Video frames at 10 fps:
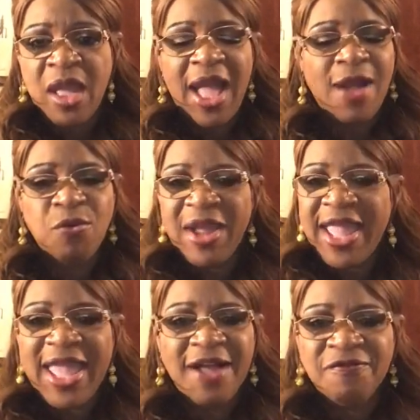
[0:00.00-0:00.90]
I will
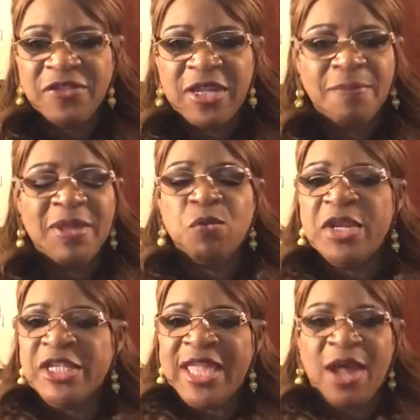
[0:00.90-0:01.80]
have them
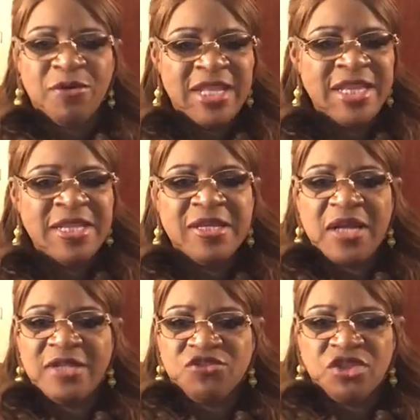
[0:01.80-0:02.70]
without any
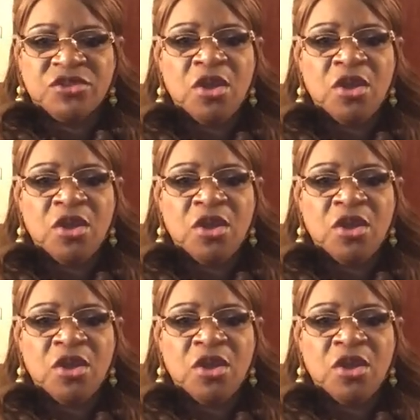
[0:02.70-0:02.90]
conscience,